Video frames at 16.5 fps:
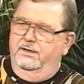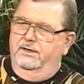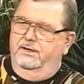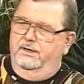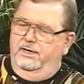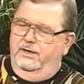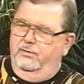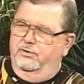
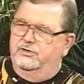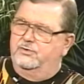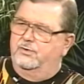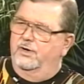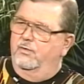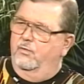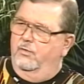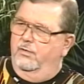He was
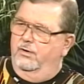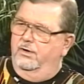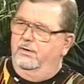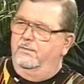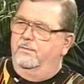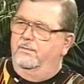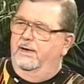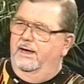
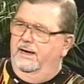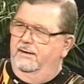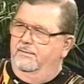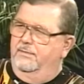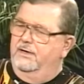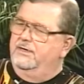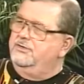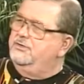rewarded by
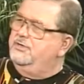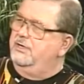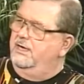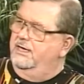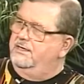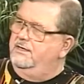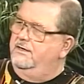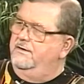being
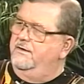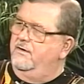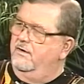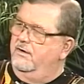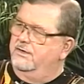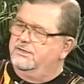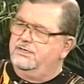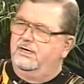selected to the
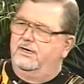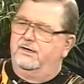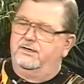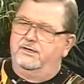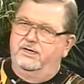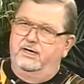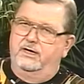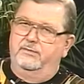All-Star
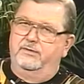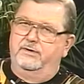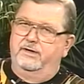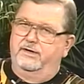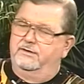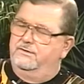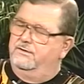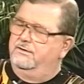team, and
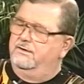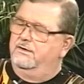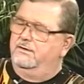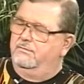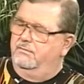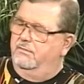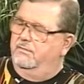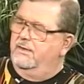that's
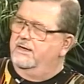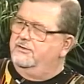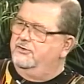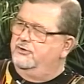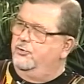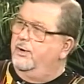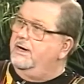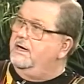
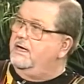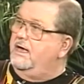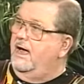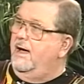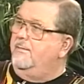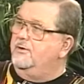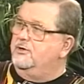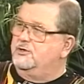a great
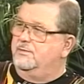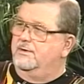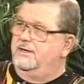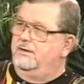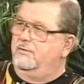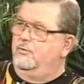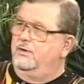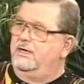
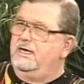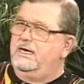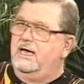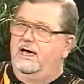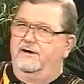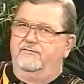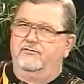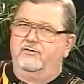accomplishment. It really
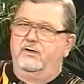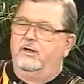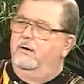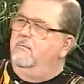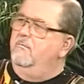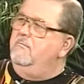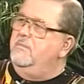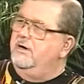kind
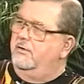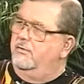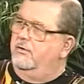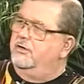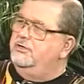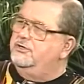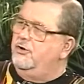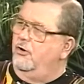of
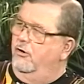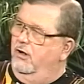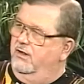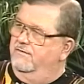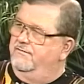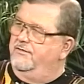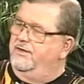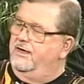mirrors
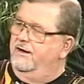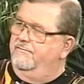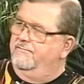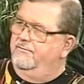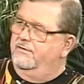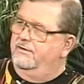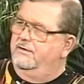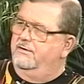all of the
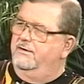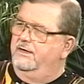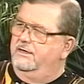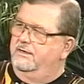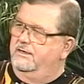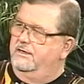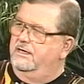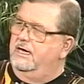effort
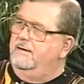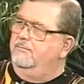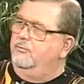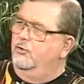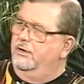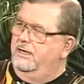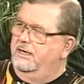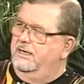that he
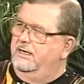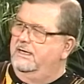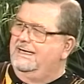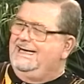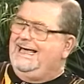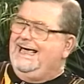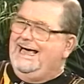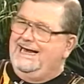put into
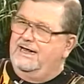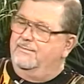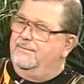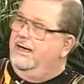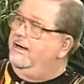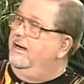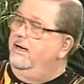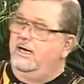getting
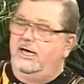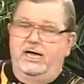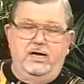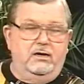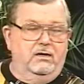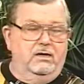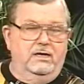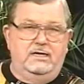back. He
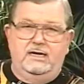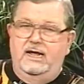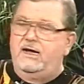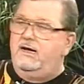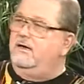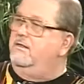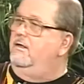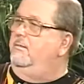could have
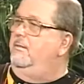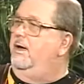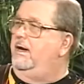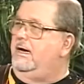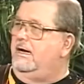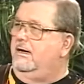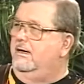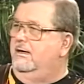taken the
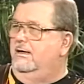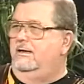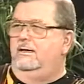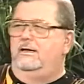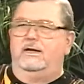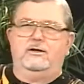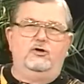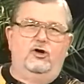money
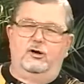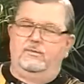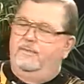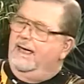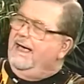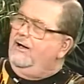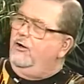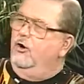and gone
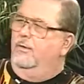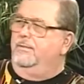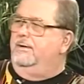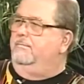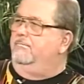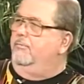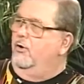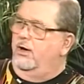back home
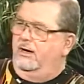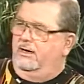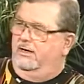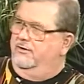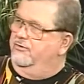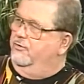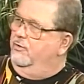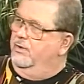and bought
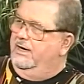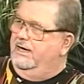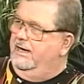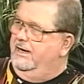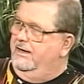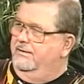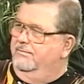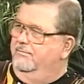
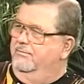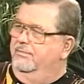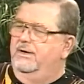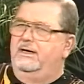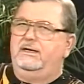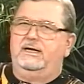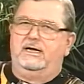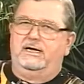Lithuania,
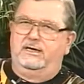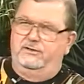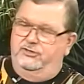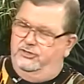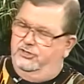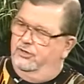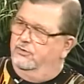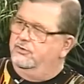but he
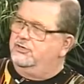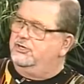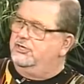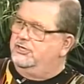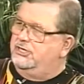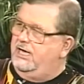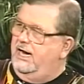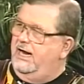chose
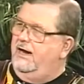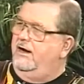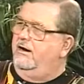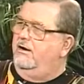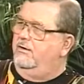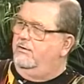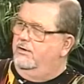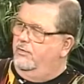to stay
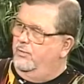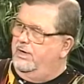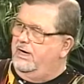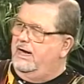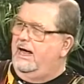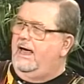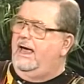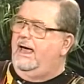here and
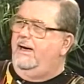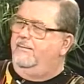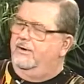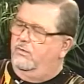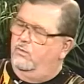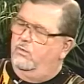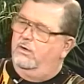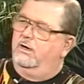rehab
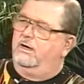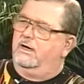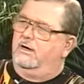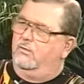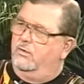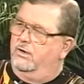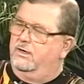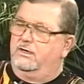and work
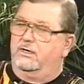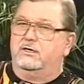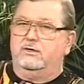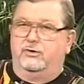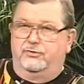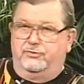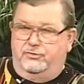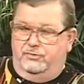and
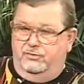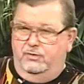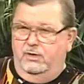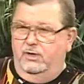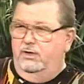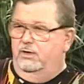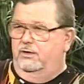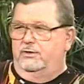go through
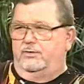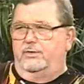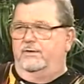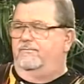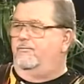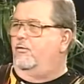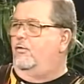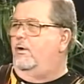3
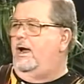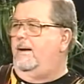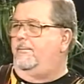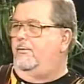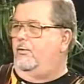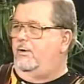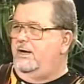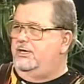or 4
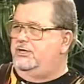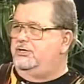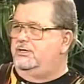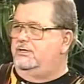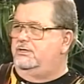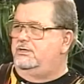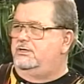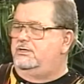
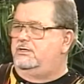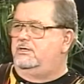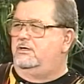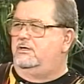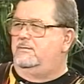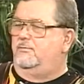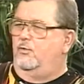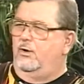operations
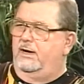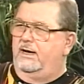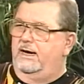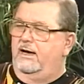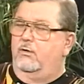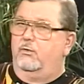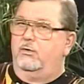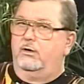to the point
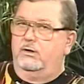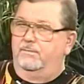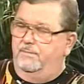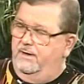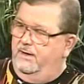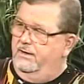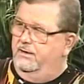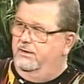now where it
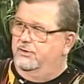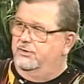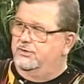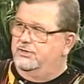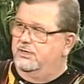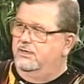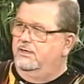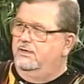
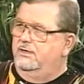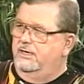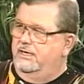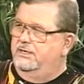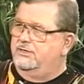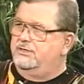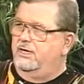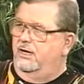appears
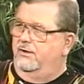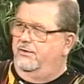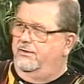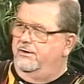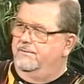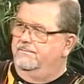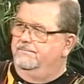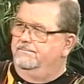he is healthy.